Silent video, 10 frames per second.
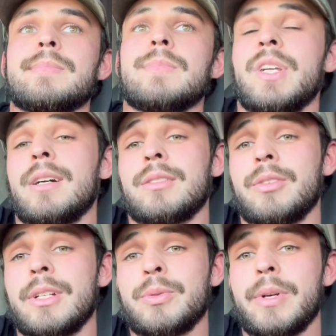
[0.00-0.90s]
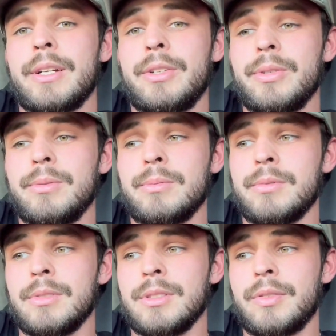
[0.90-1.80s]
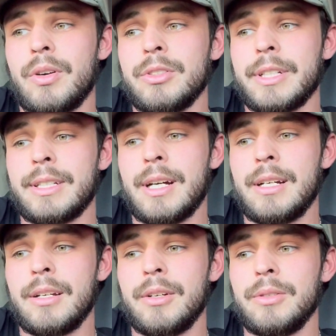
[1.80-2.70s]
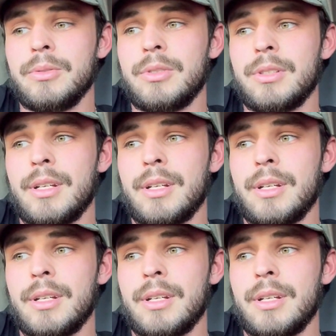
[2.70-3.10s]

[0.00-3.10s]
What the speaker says: yeah, so that's what I do as far as like diet goes.